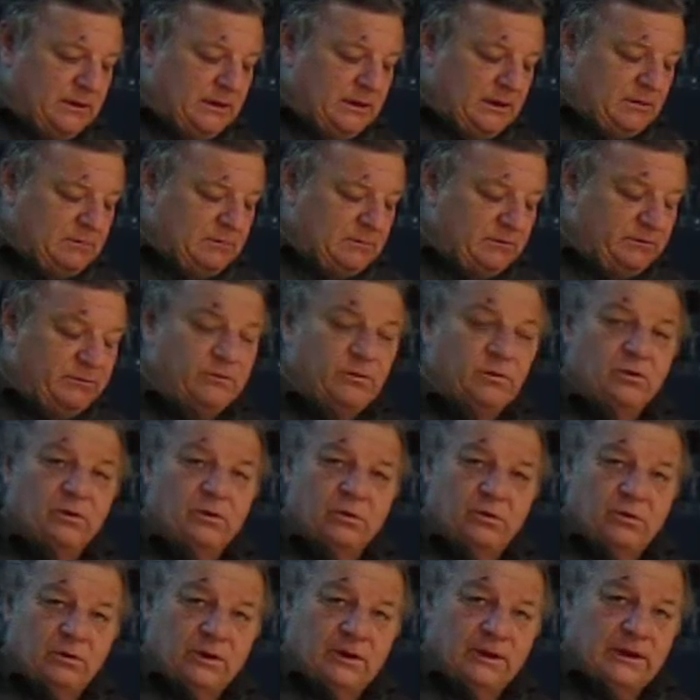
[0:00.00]
and the
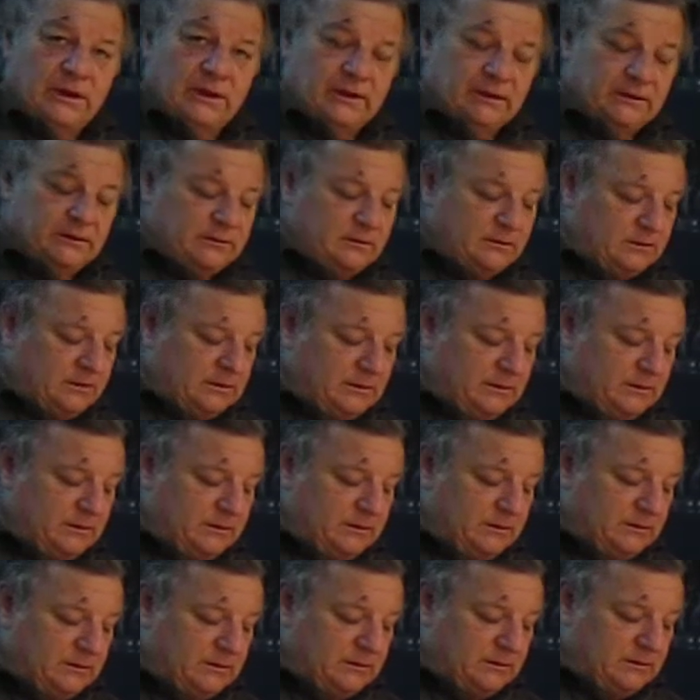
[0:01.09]
floor and the,
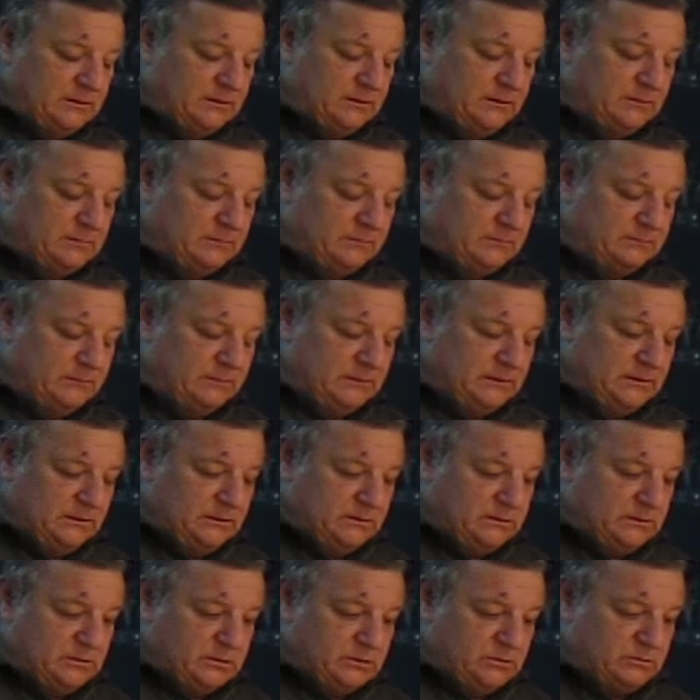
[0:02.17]
um,
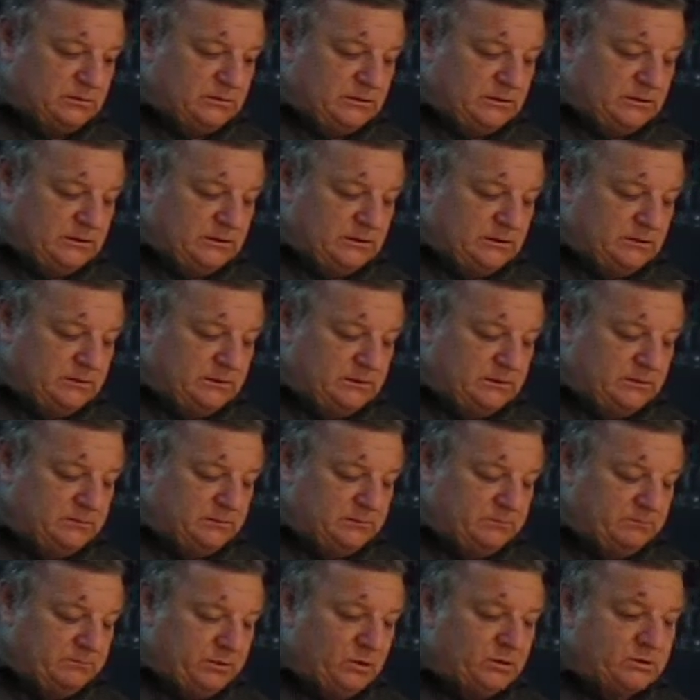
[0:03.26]
the, the, the,
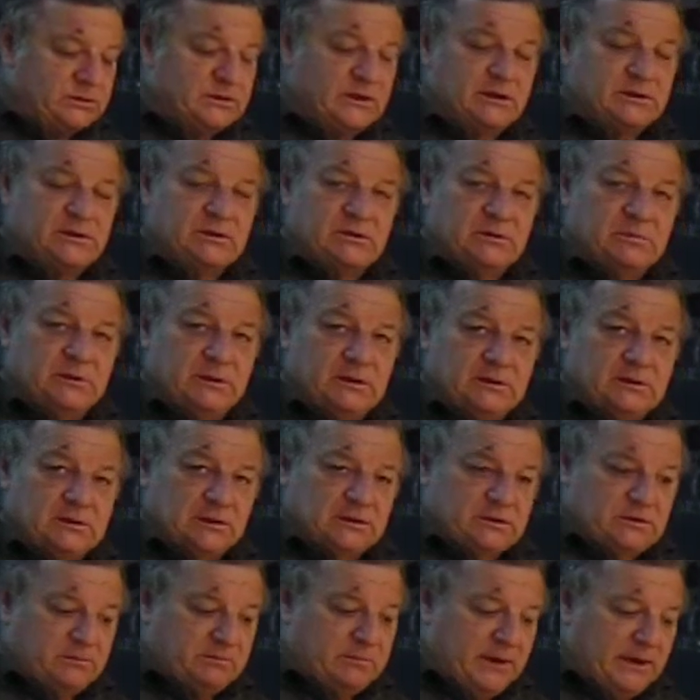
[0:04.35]
box section's been in
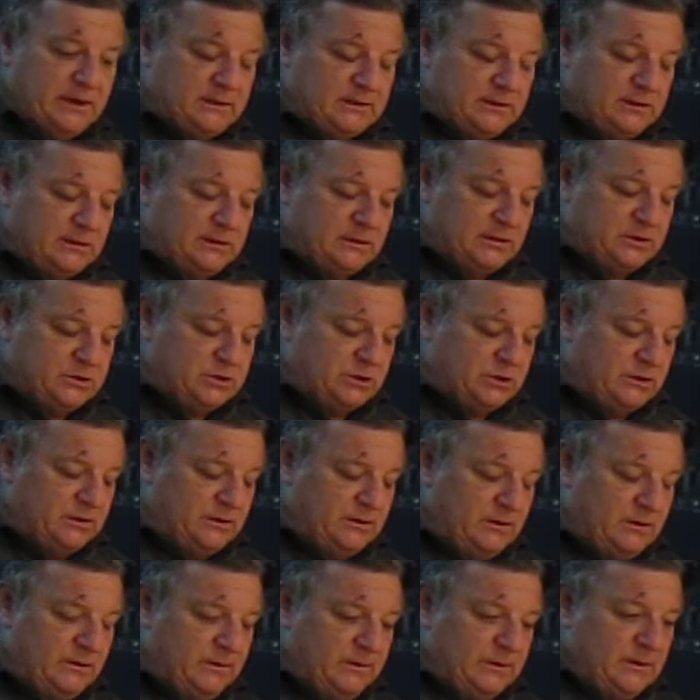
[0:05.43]
such a bad condition,
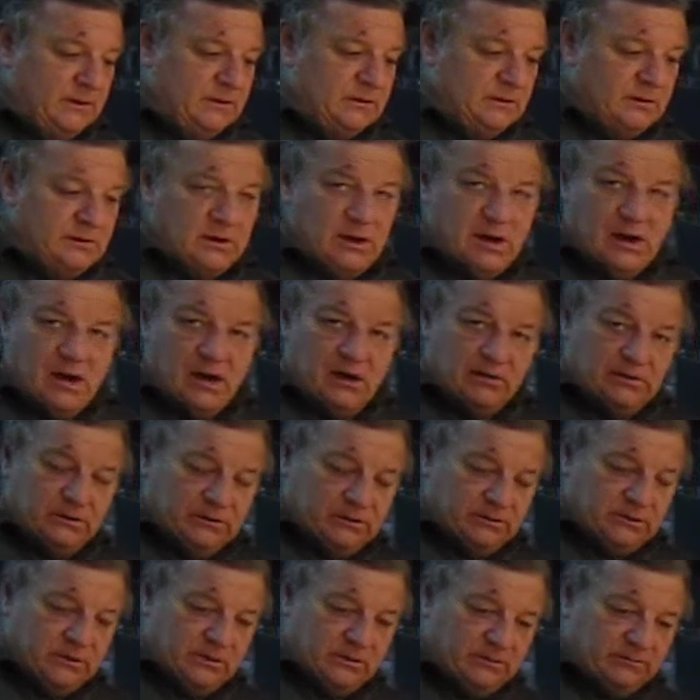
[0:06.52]
the car
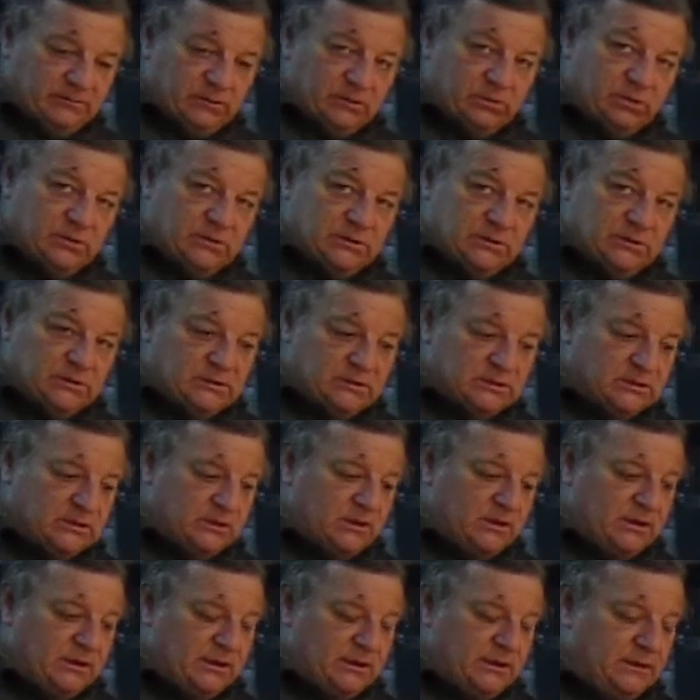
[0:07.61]
has kind of twisted
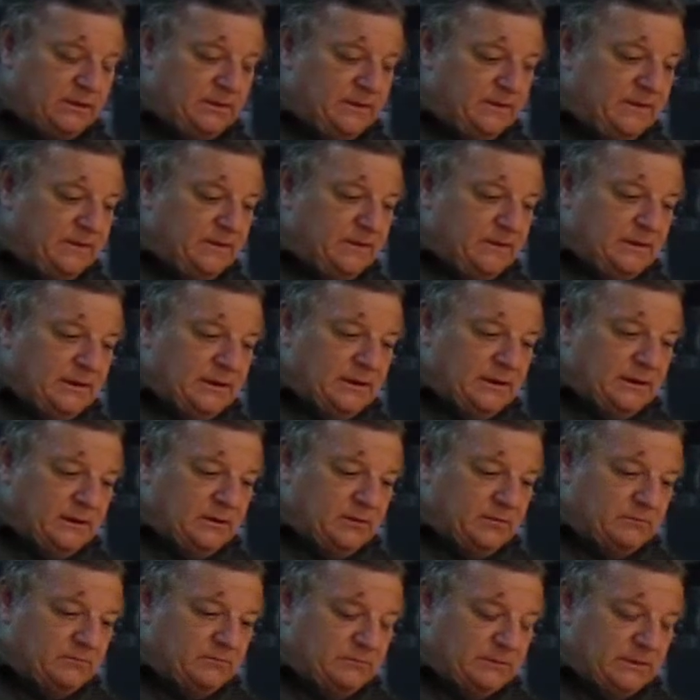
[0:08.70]
slightly
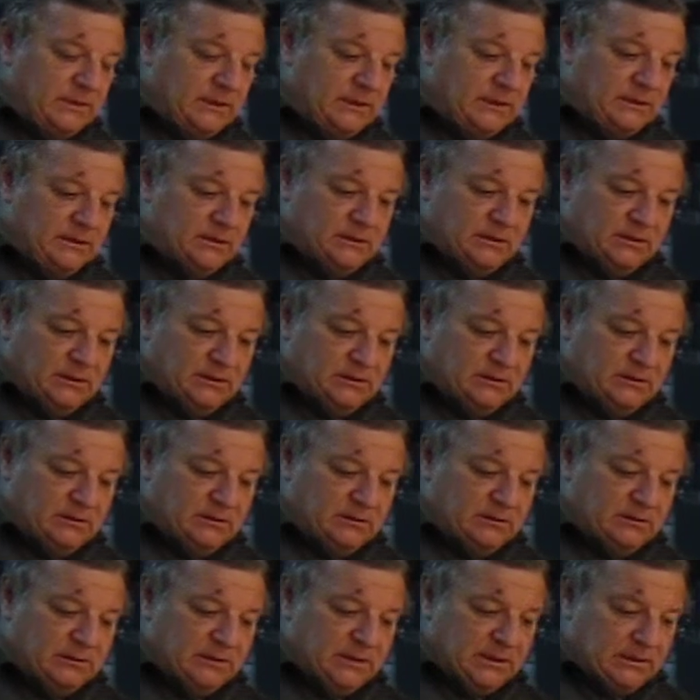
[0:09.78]
um, and, uh,
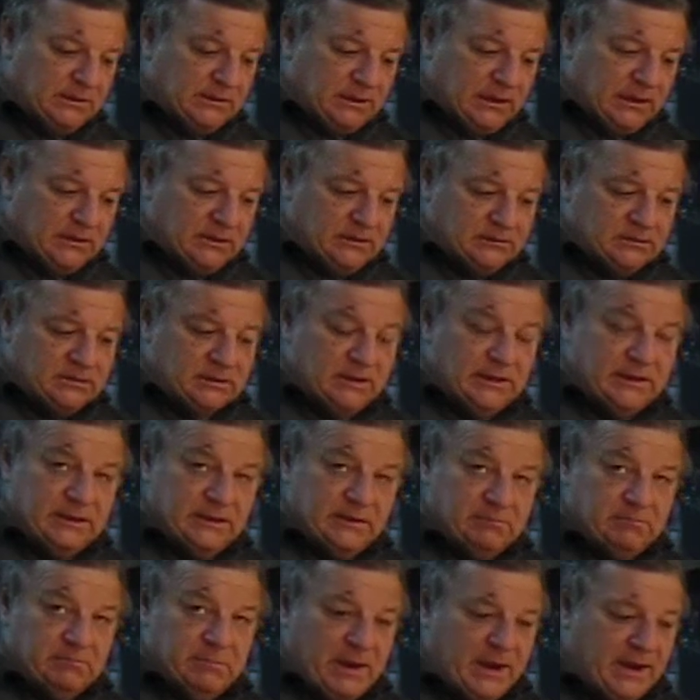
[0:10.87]
and it's
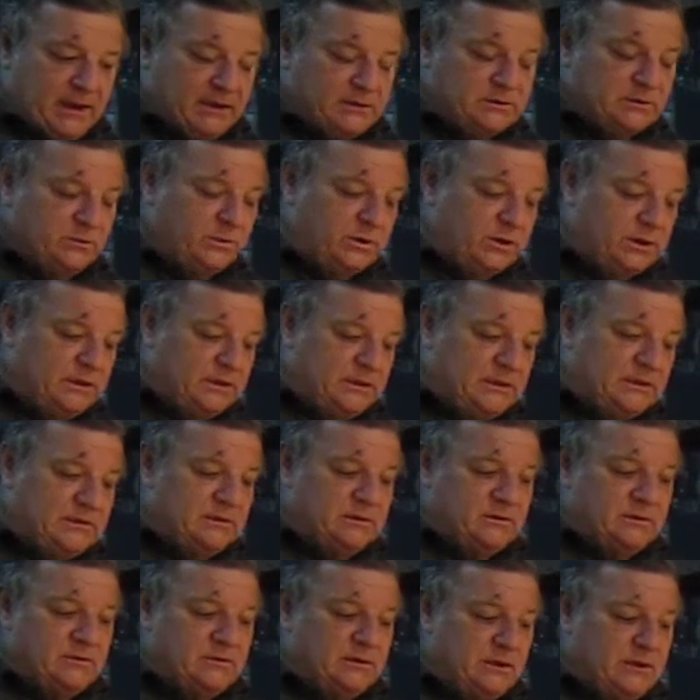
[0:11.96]
leaning back. So what I need to
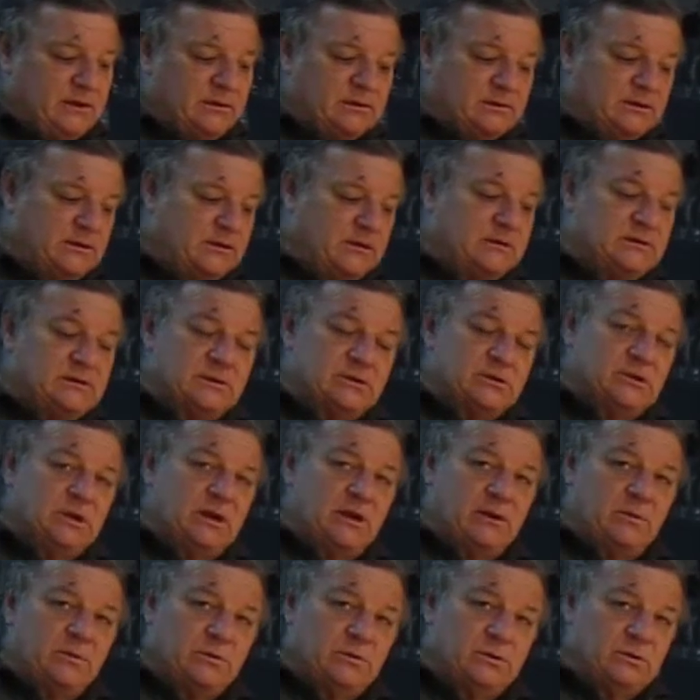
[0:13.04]
do now is I need to
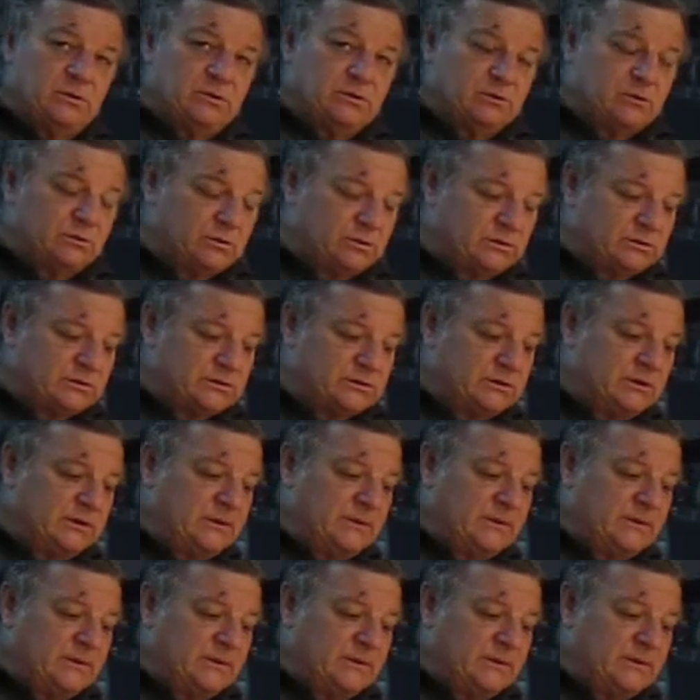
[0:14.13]
check with the doors